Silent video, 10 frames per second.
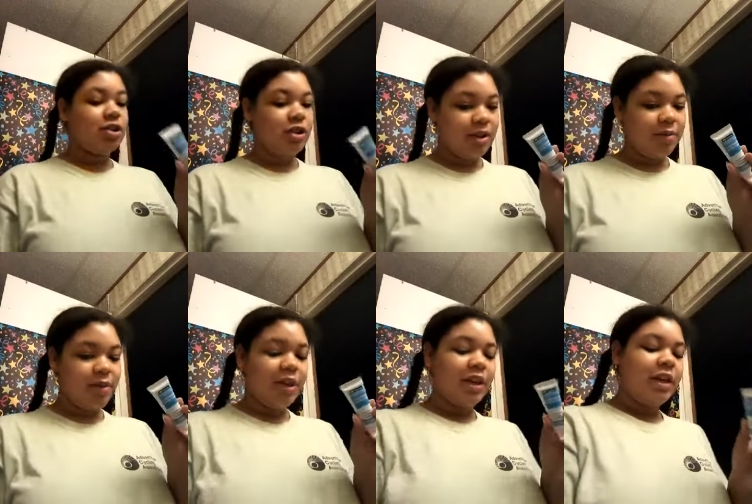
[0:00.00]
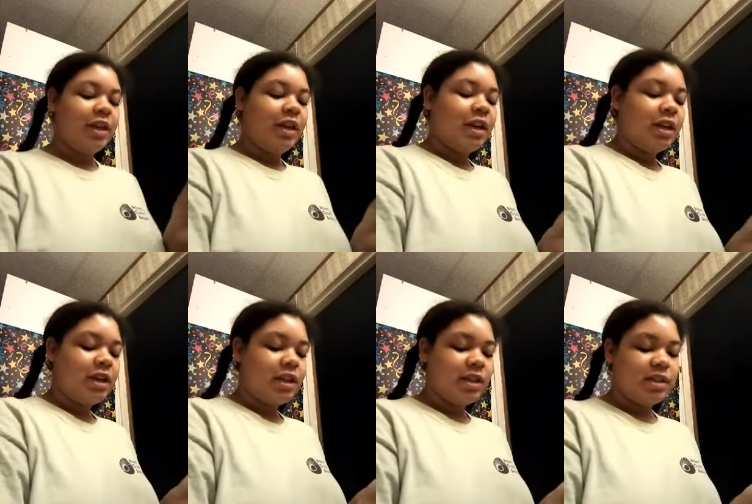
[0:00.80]
treatment
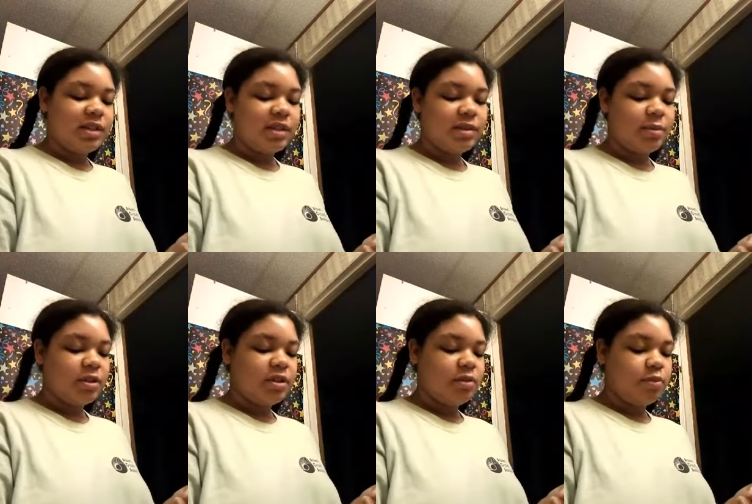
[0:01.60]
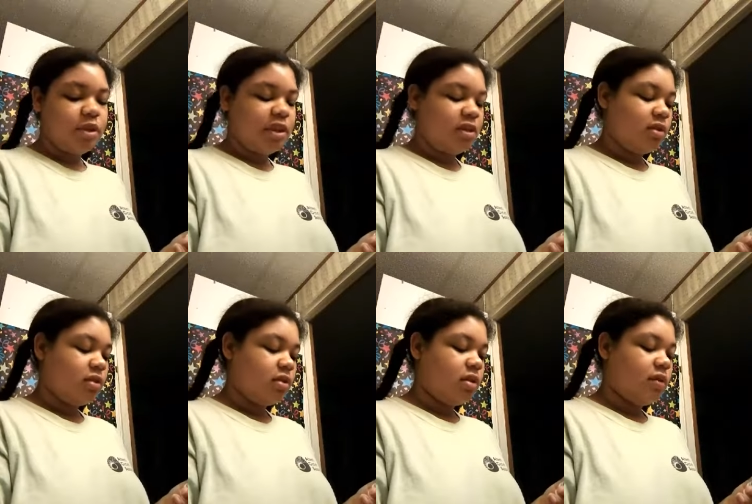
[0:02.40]
and it is supposed to be
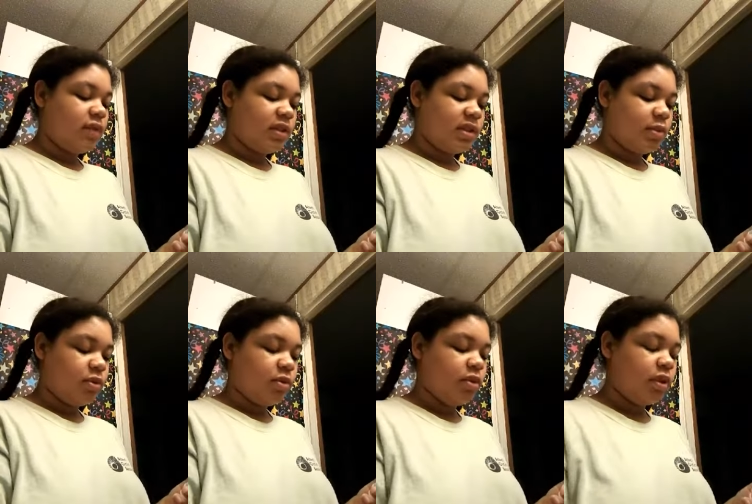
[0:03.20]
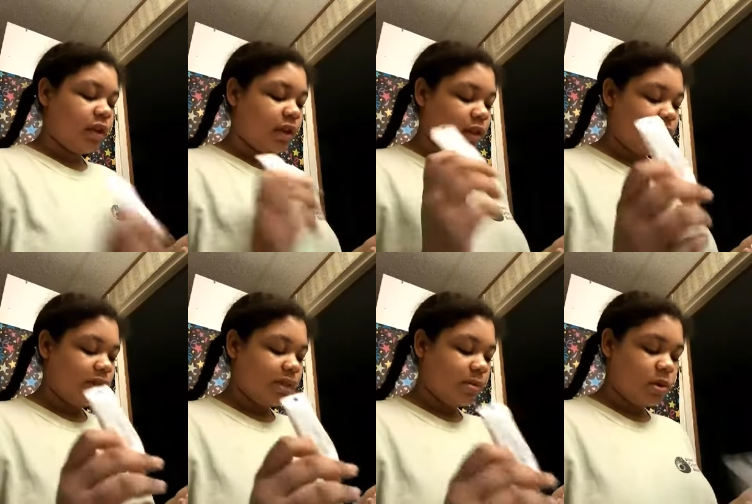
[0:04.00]
invisible like
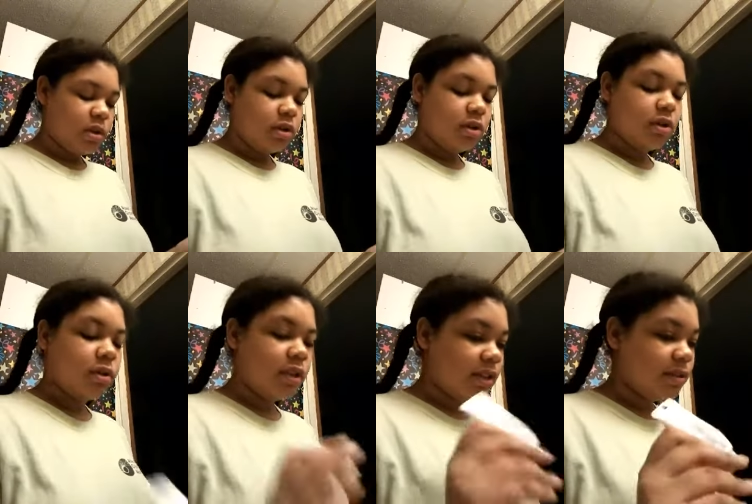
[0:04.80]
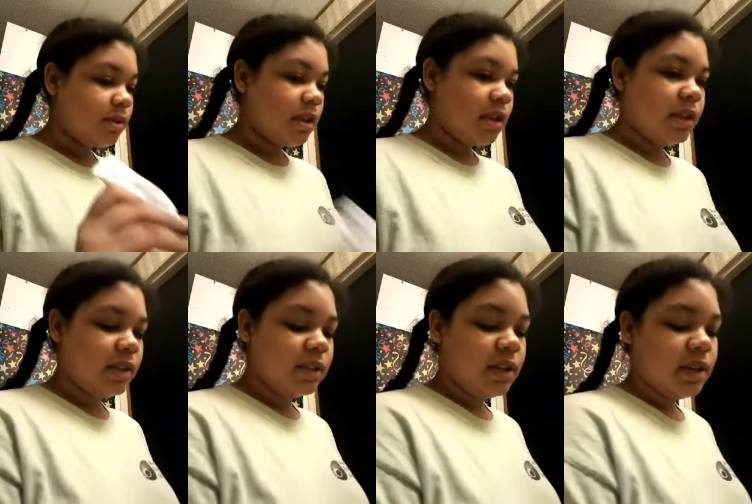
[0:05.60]
this one. This one
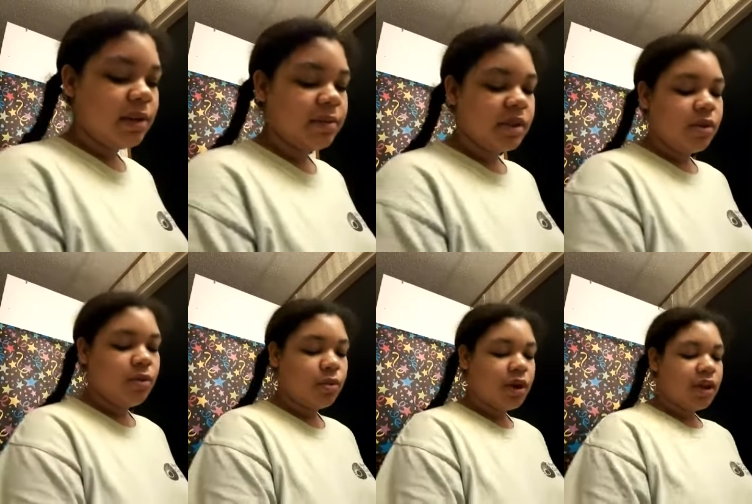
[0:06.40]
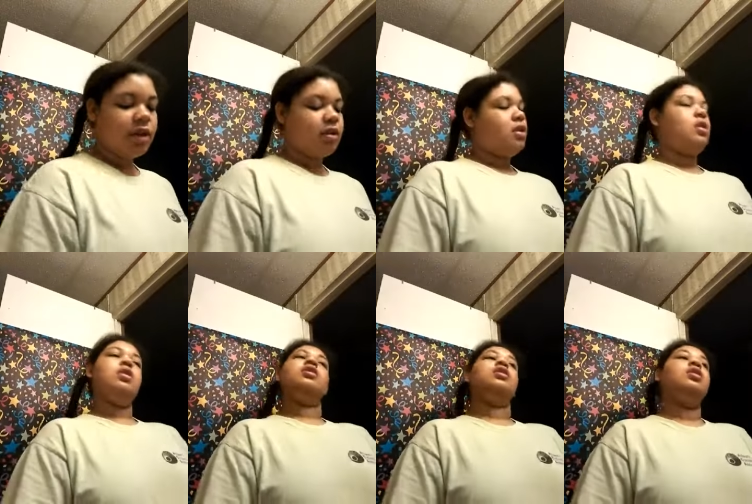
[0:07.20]
is, it comes out white.
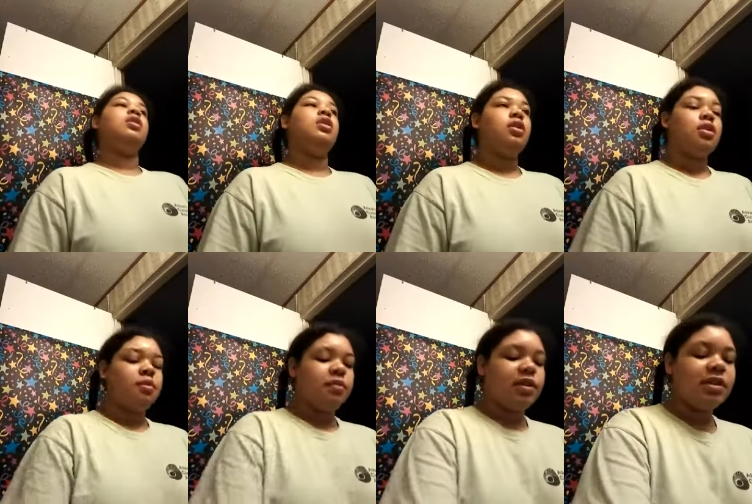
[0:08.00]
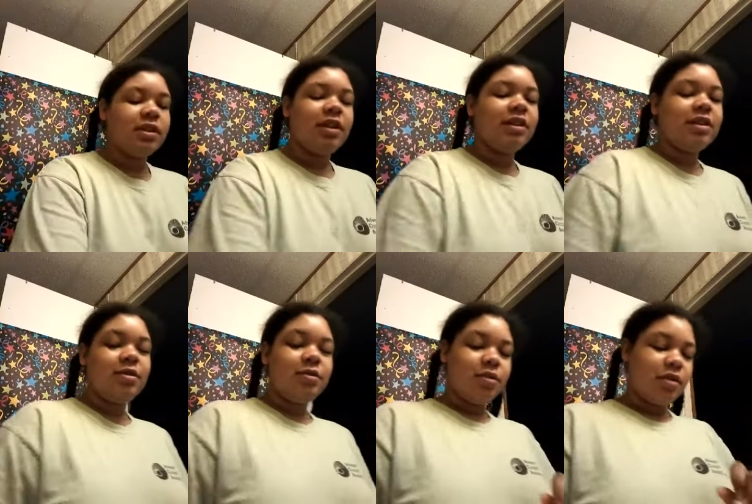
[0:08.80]
Um, let, let's
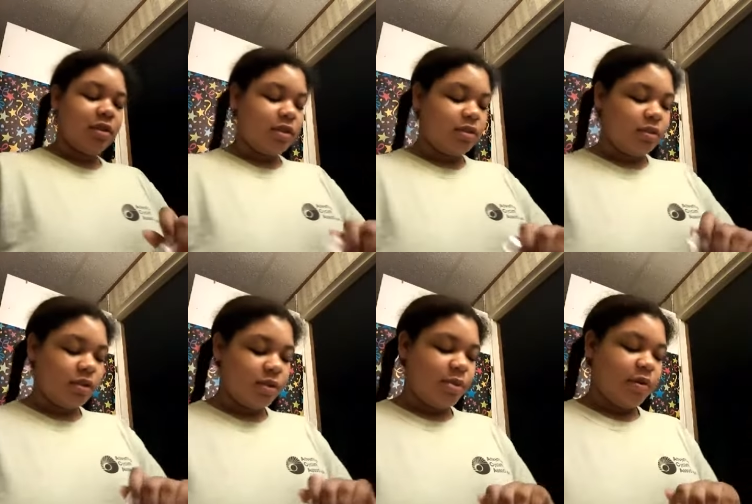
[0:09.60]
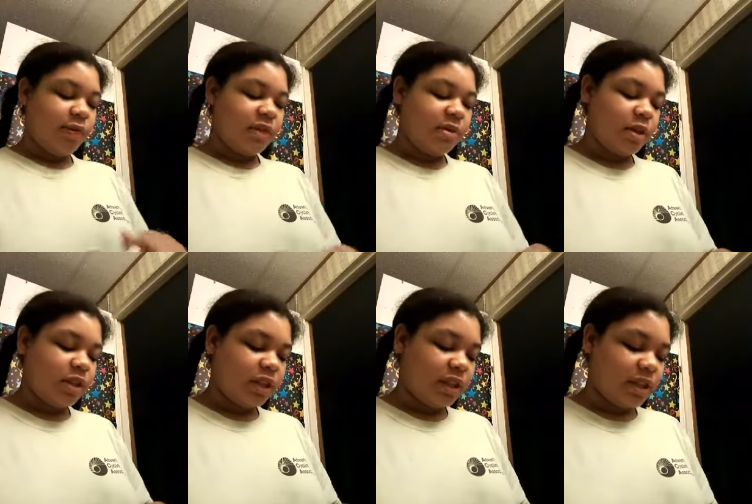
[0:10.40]
do let's do a little bit of a smell
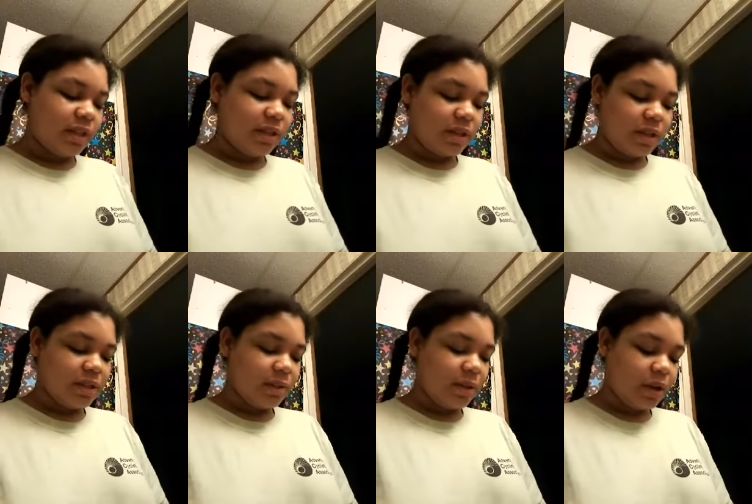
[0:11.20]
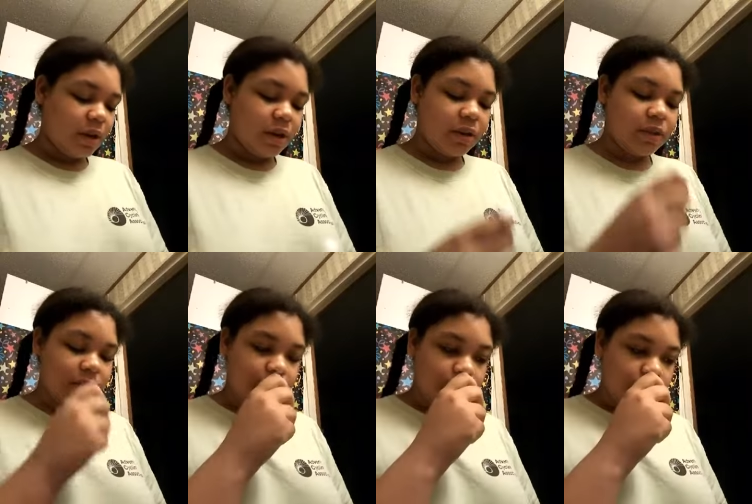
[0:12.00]
test because I'm
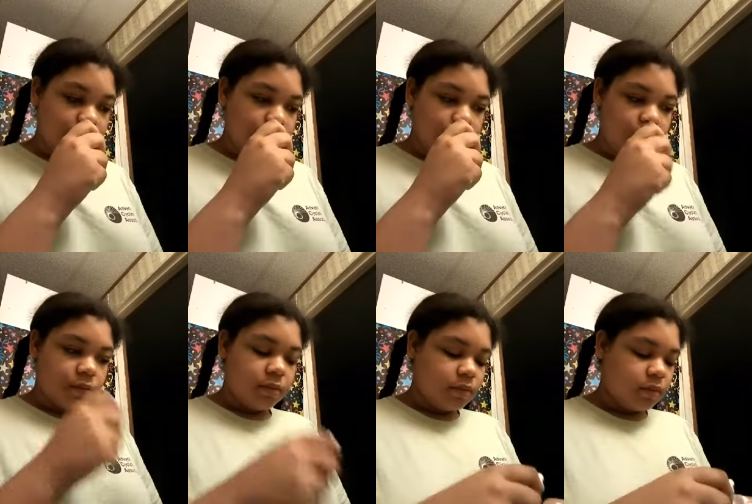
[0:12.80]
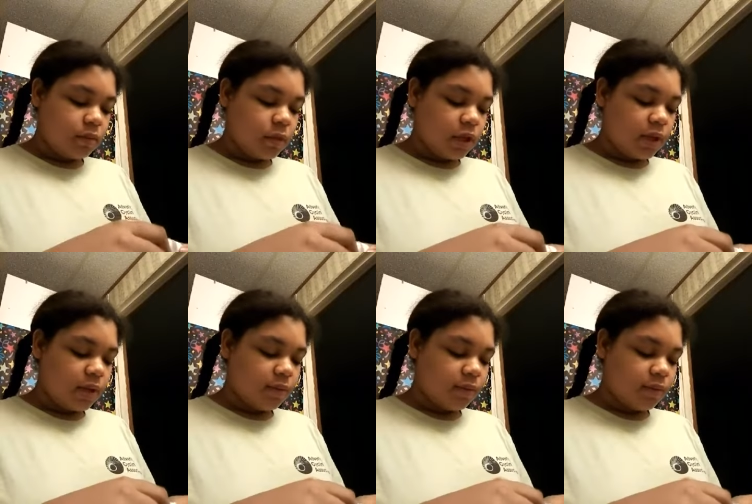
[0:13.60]
curious. Okay.